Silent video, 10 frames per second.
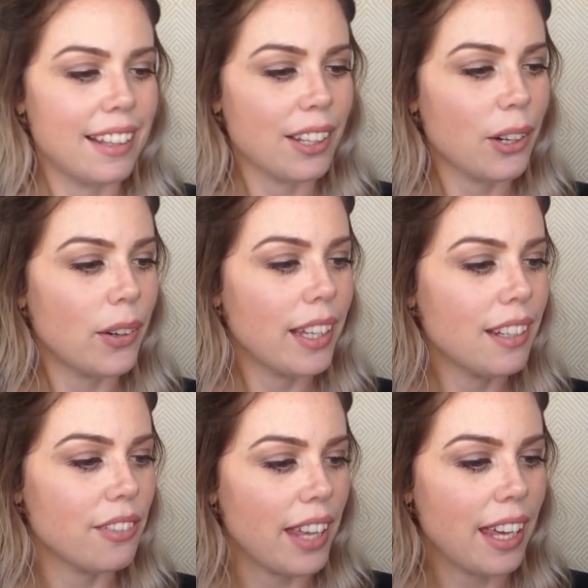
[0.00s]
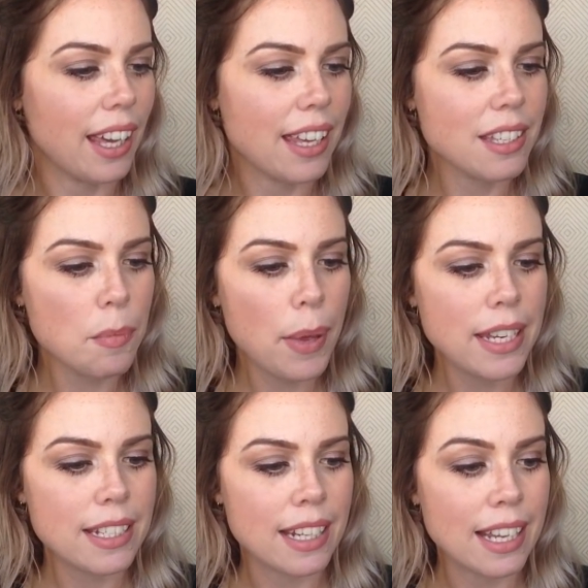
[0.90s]
The Queen of Air,
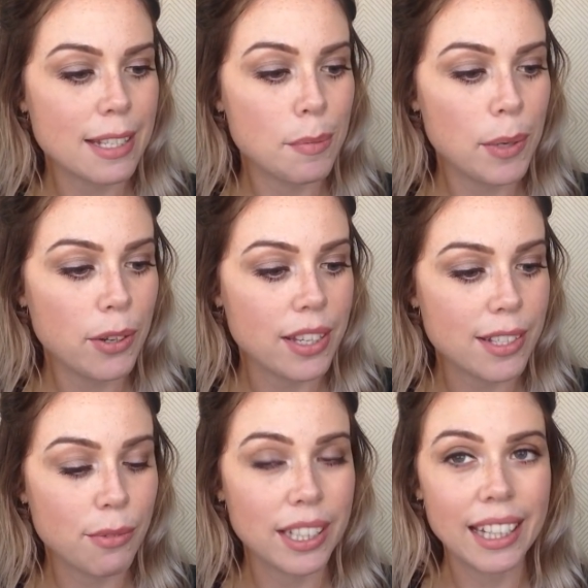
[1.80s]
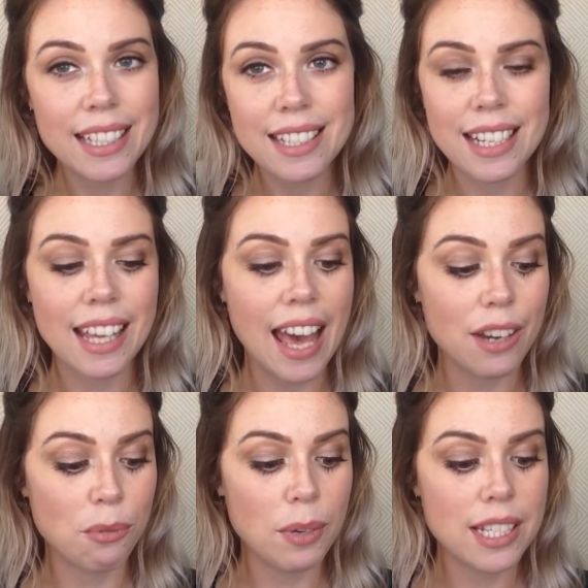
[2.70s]
independent, experienced, realistic,
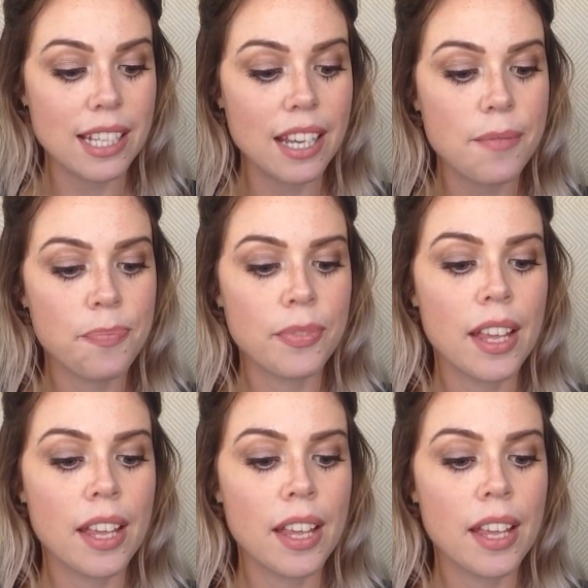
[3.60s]
and witty.